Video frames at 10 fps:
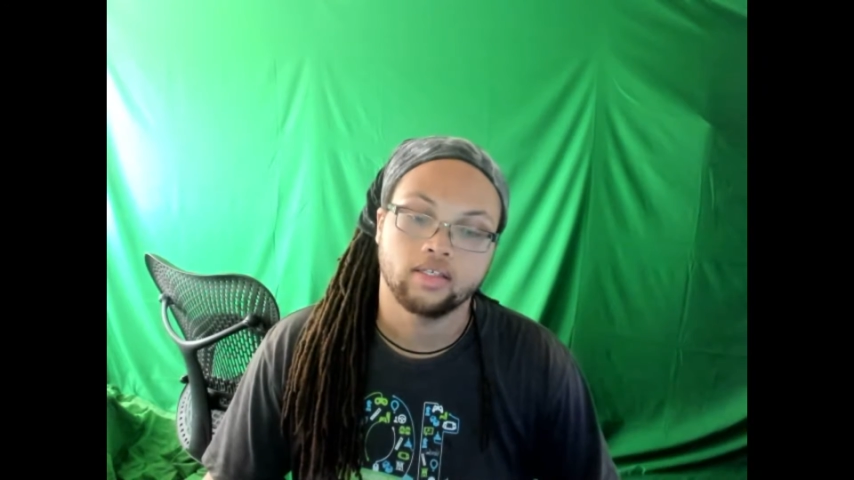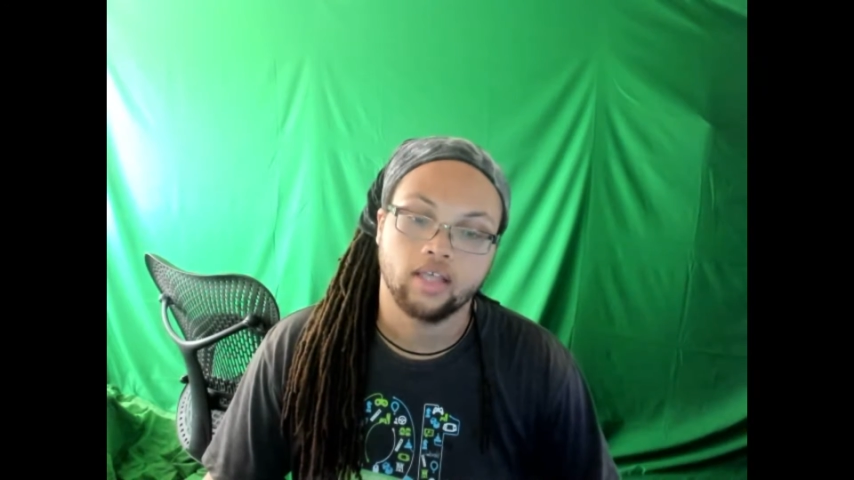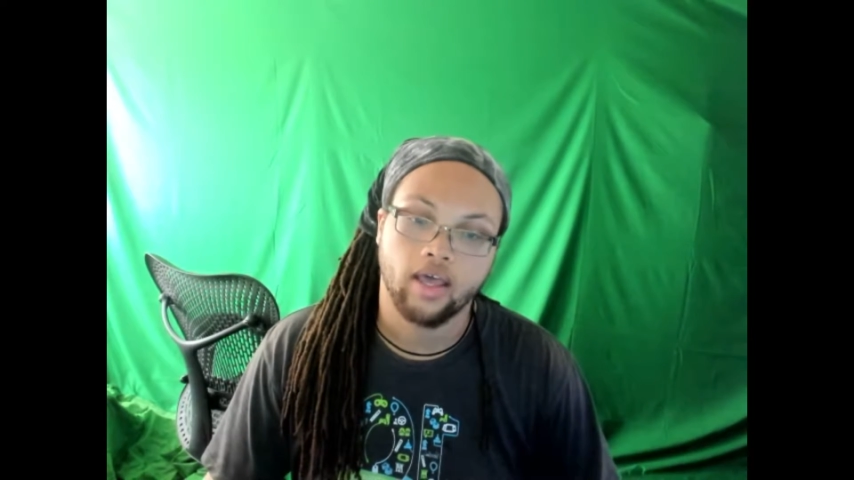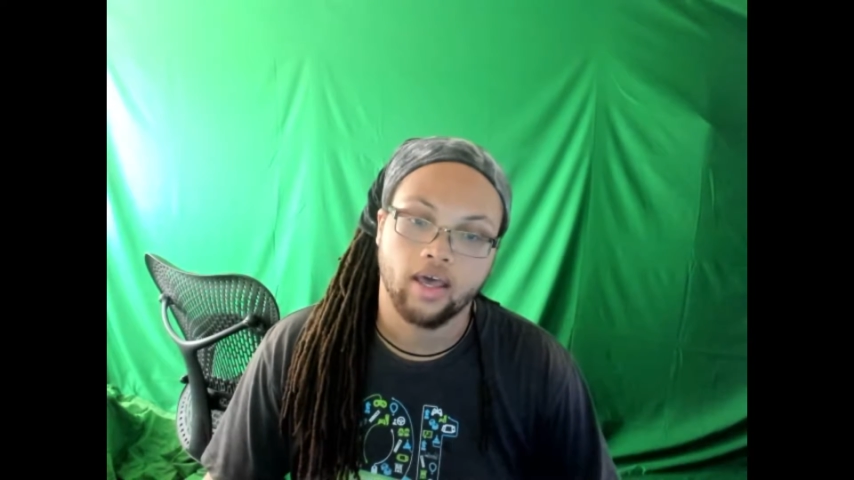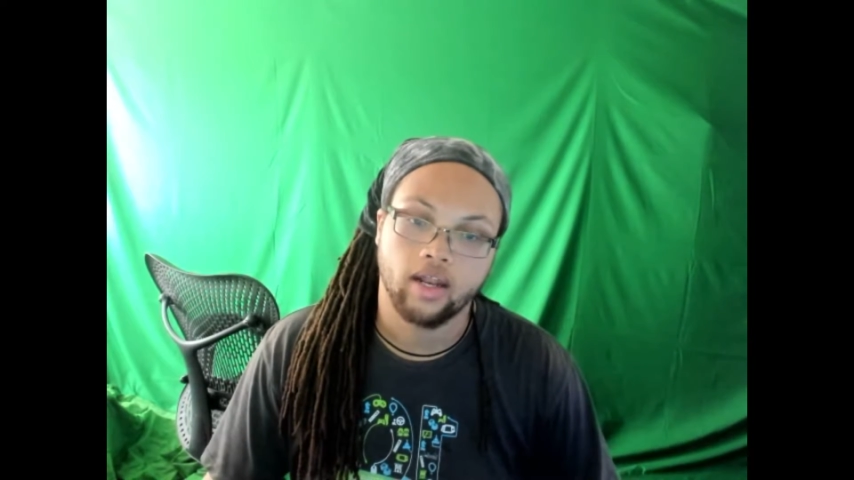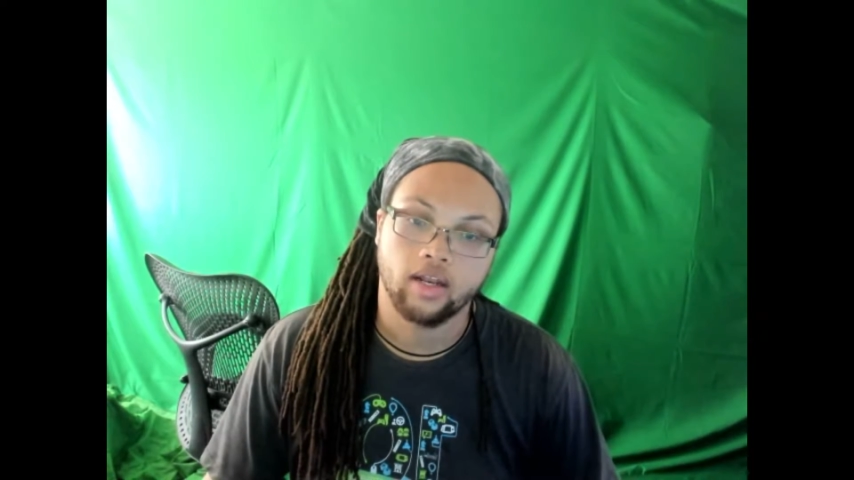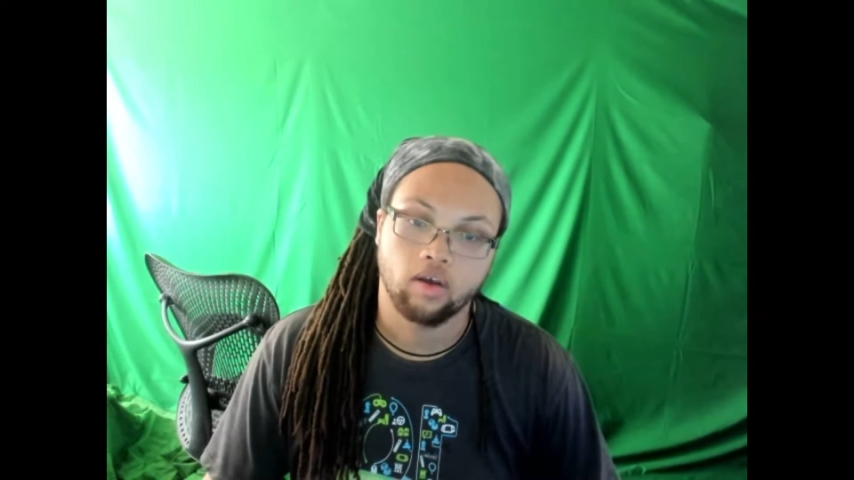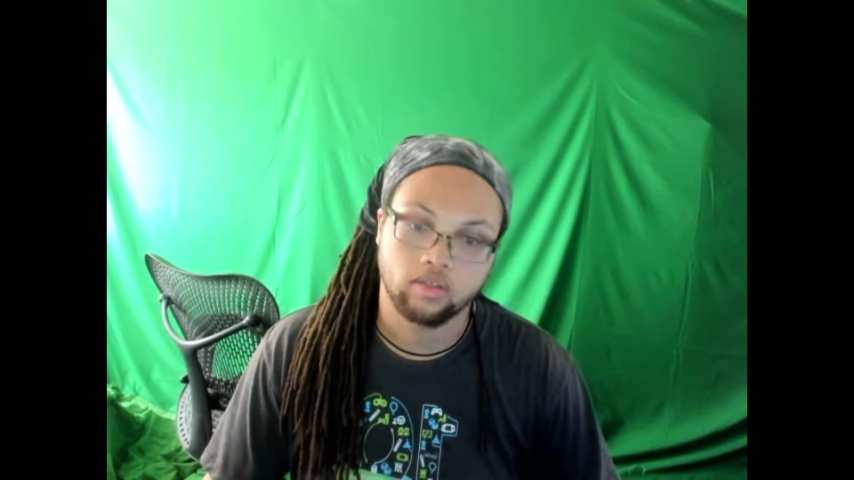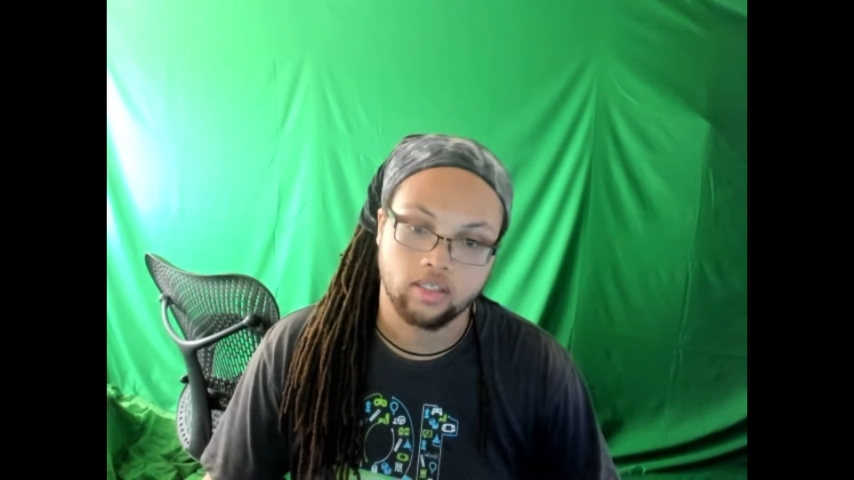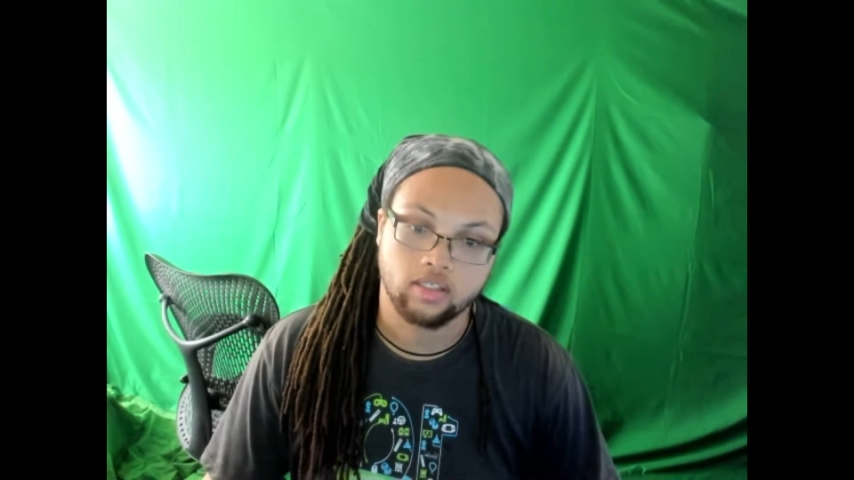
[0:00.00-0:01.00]
and I
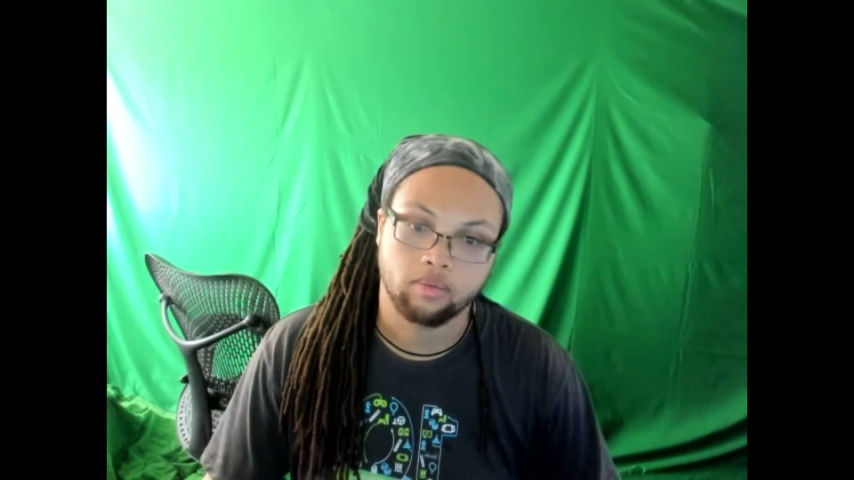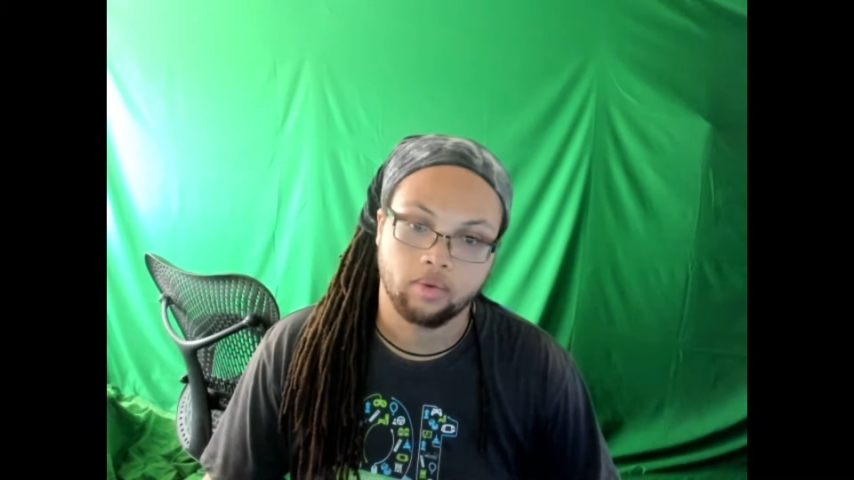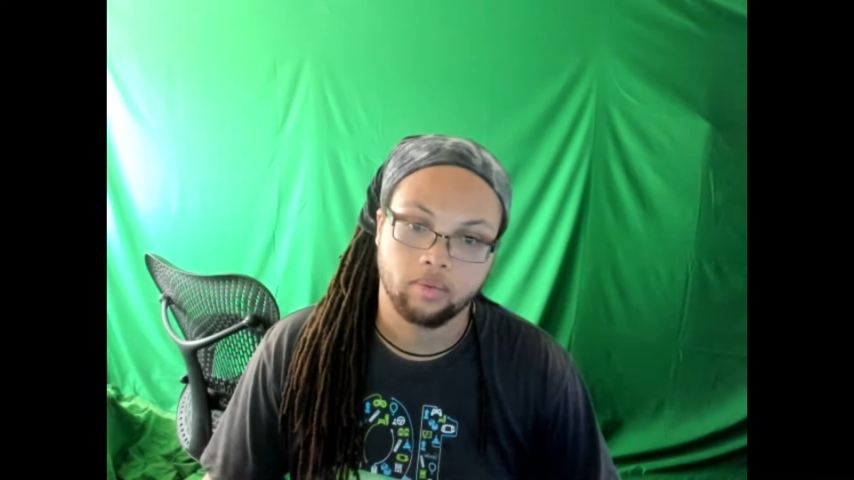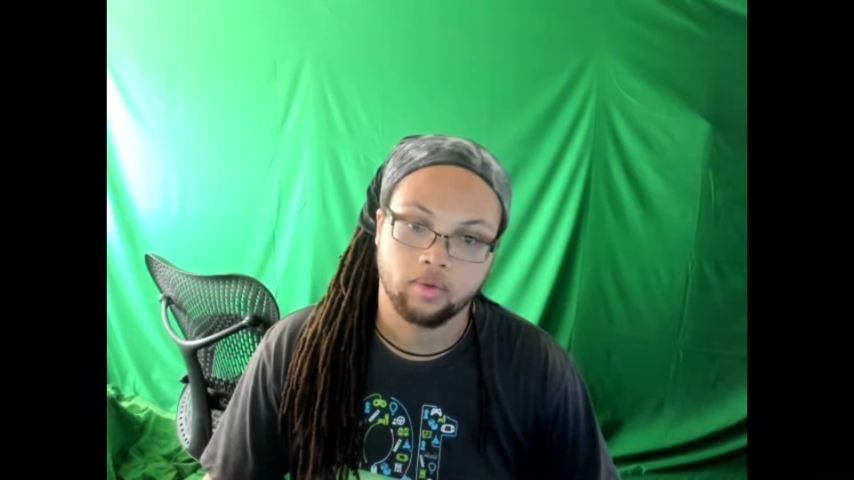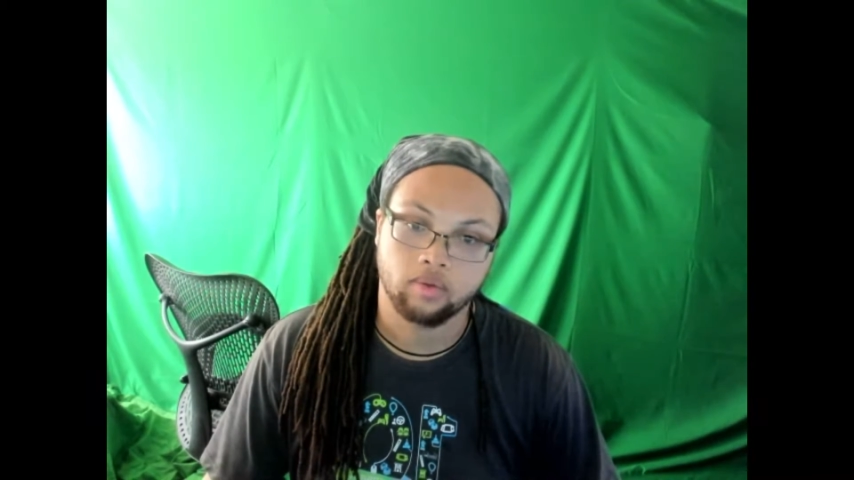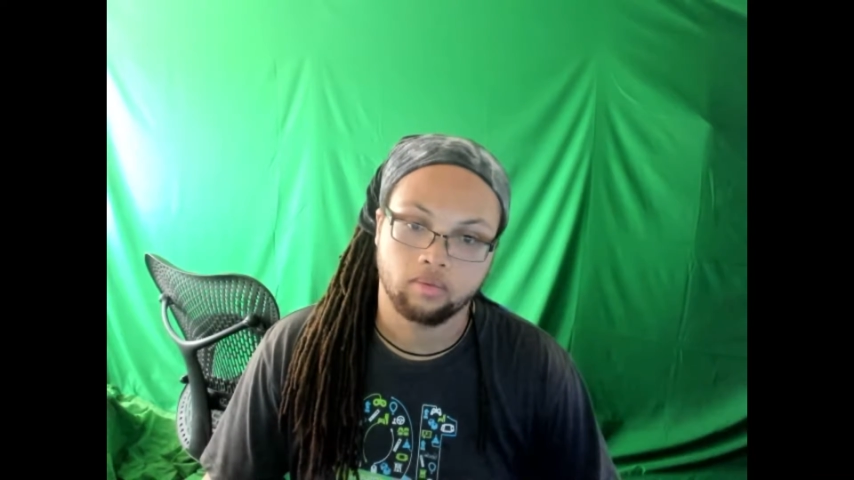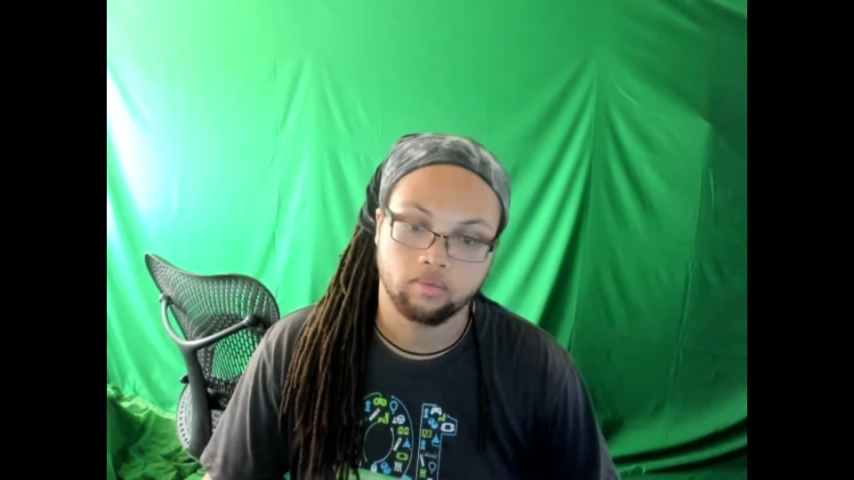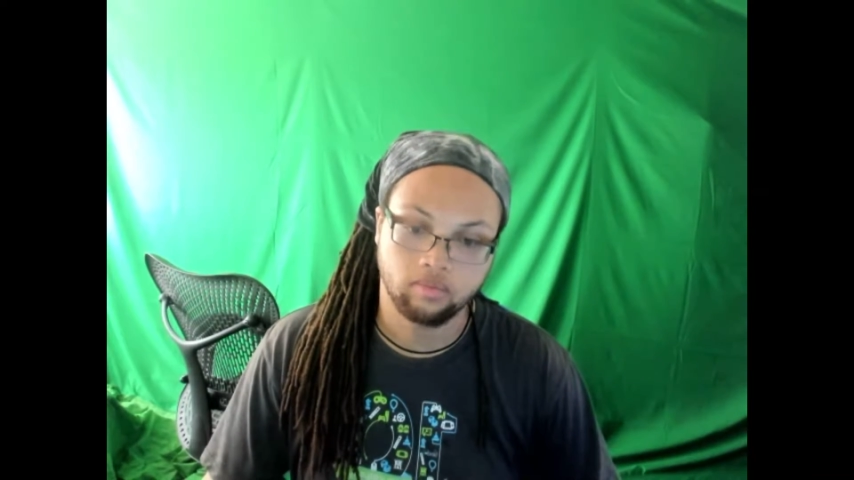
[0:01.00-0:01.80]
noticed that someone